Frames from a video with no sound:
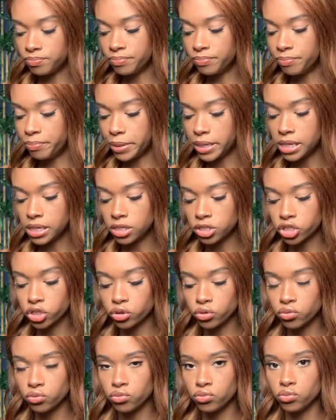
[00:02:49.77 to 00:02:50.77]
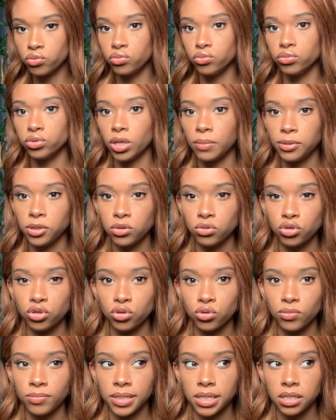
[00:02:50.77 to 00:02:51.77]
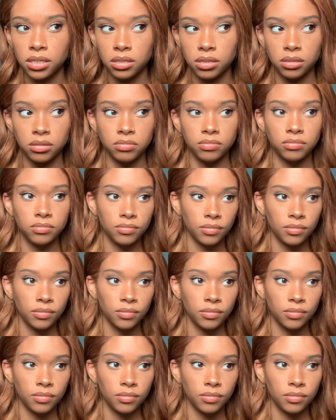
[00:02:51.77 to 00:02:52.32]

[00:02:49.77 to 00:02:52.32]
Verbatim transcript: B two, W two B,